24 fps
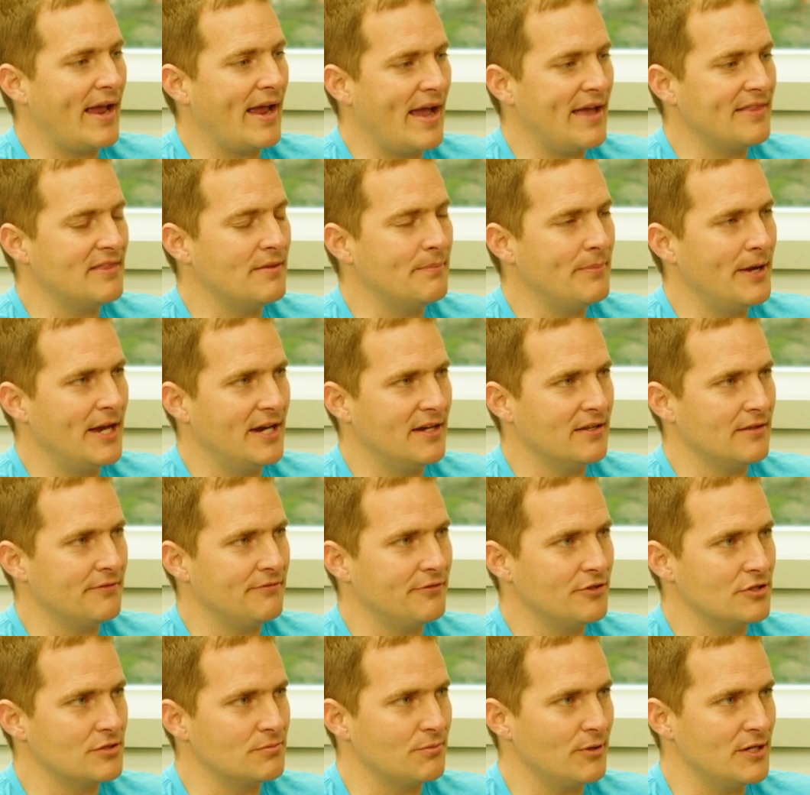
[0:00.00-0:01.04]
I had the pain in the
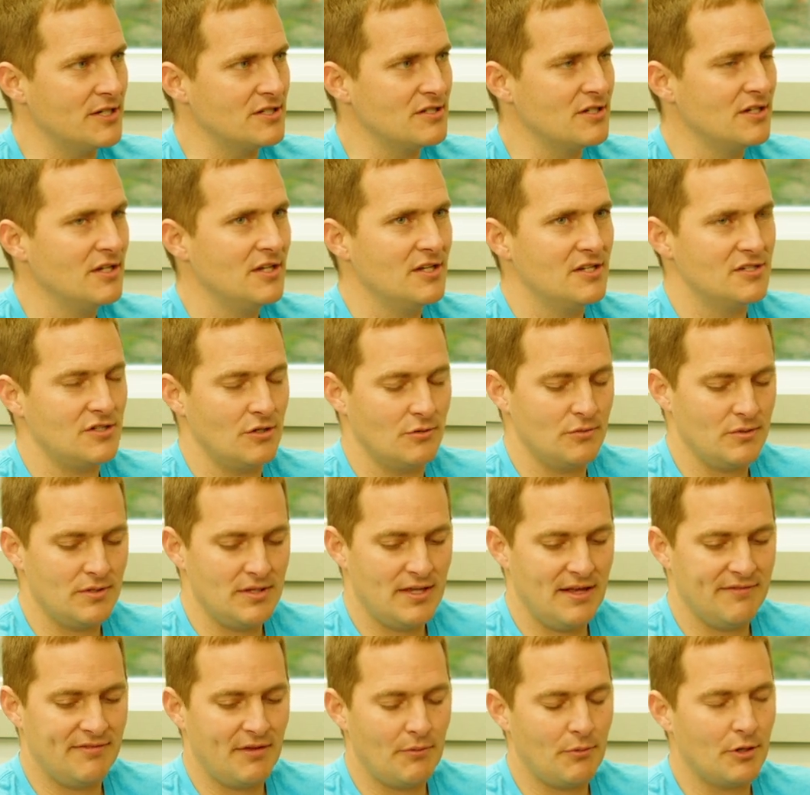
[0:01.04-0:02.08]
first place. So
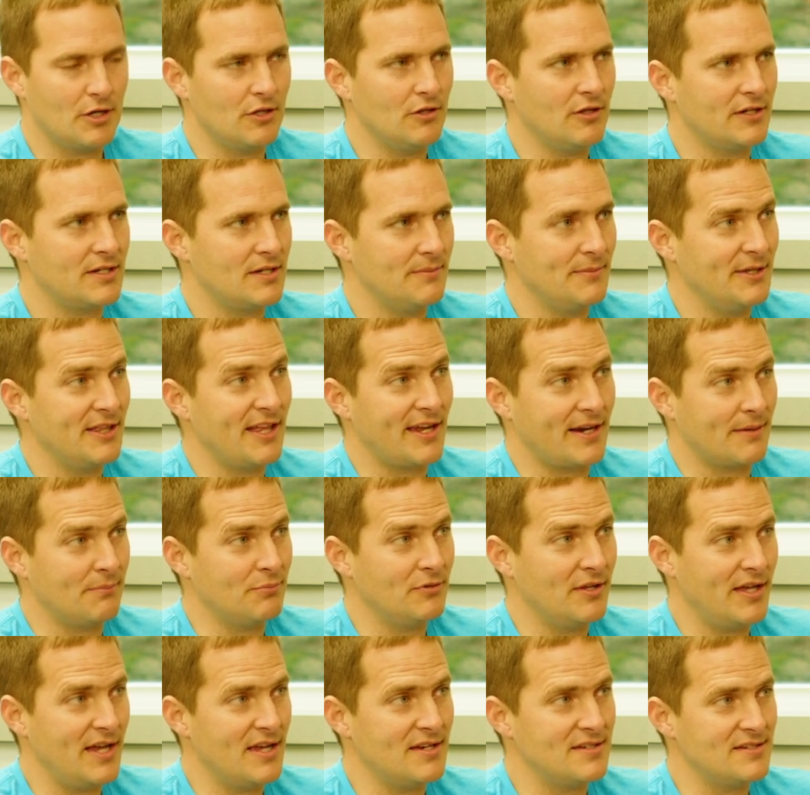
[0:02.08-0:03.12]
if they would have looked at me like a
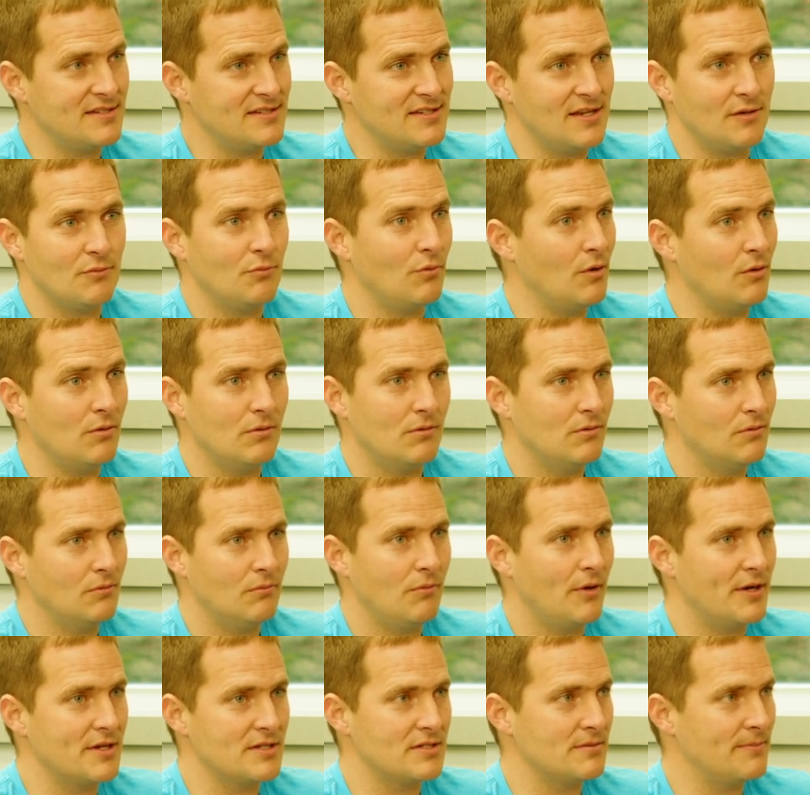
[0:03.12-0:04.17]
plant and said, well,
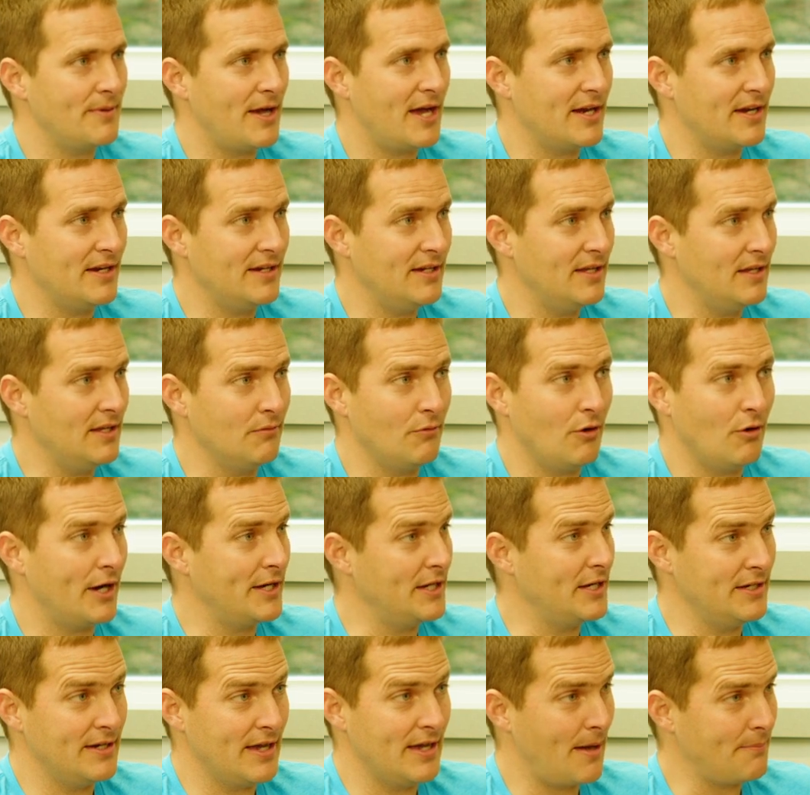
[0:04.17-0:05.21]
what does the body need? Well, I
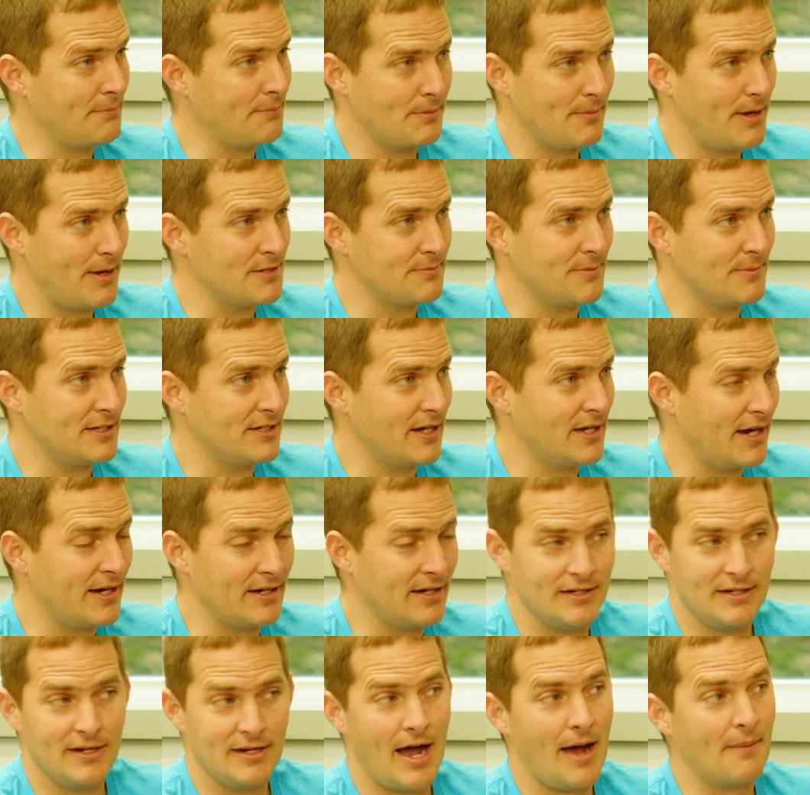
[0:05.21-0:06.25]
need to optimize my diet, I
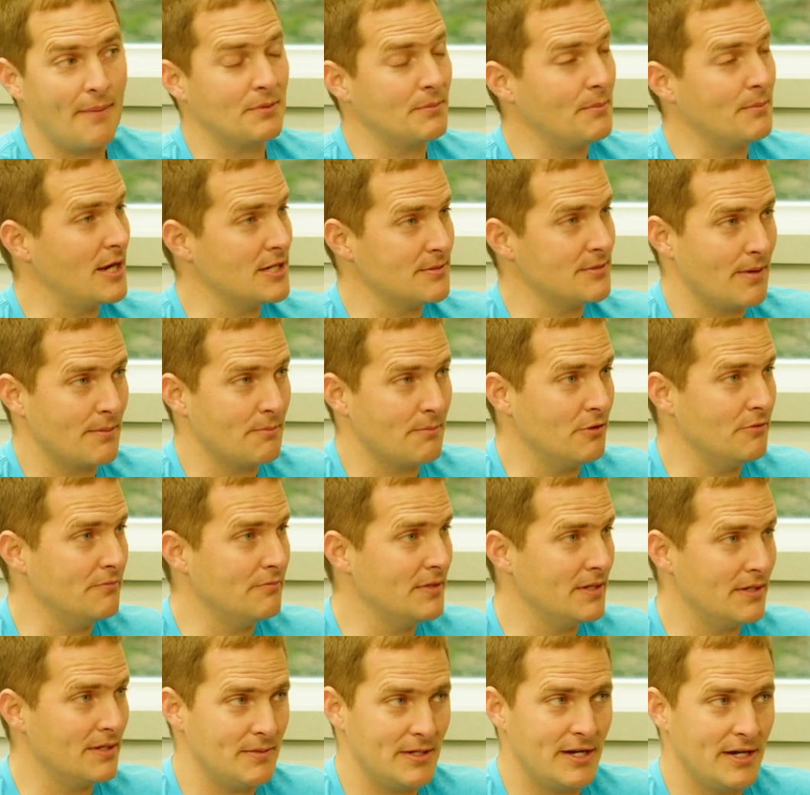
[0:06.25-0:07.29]
need to optimize my
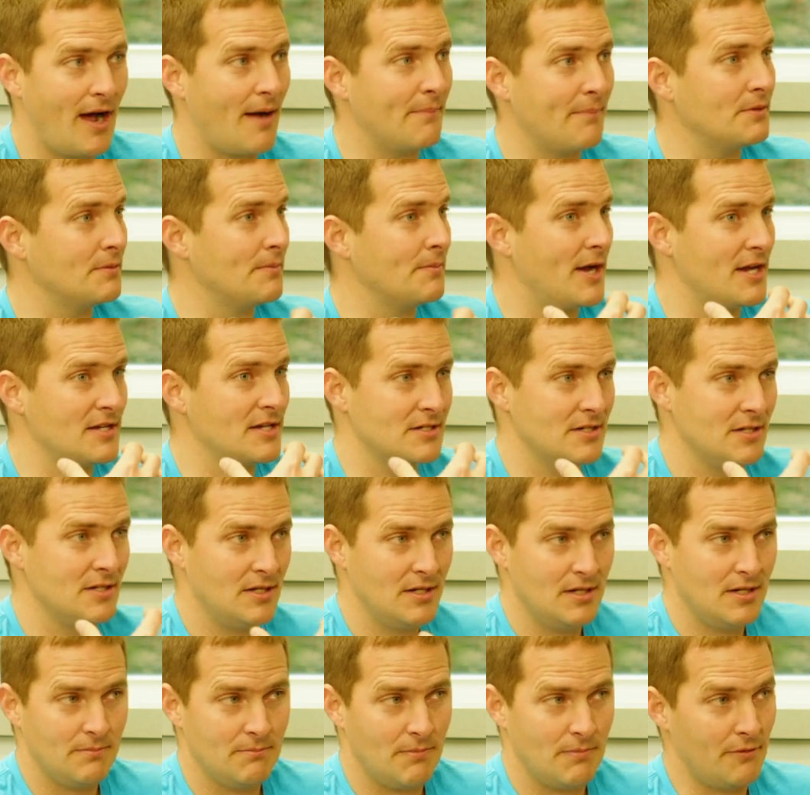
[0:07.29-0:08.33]
movement, I need to optimize
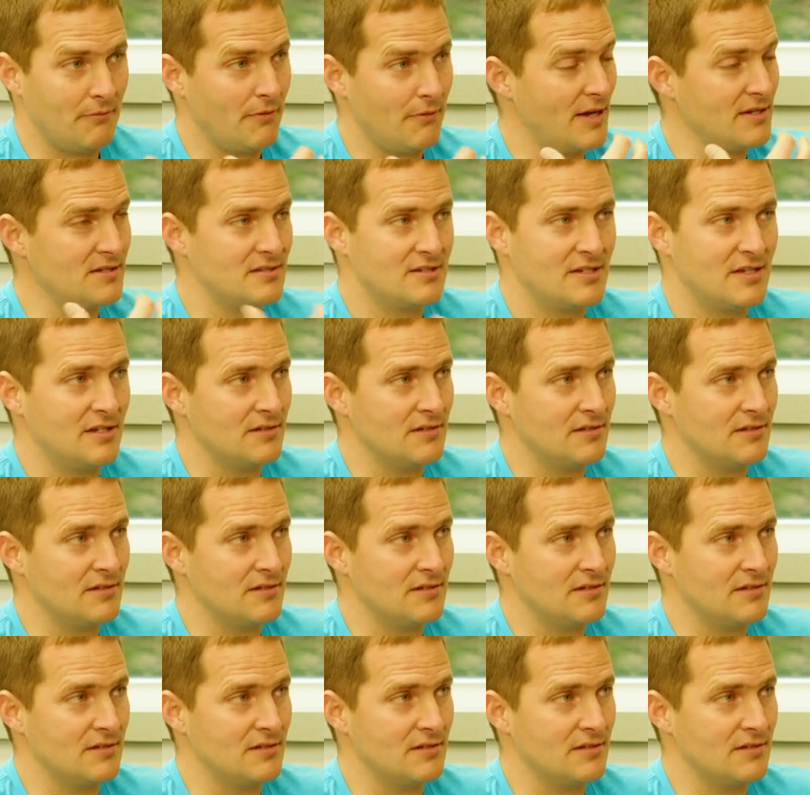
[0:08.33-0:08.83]
my rest.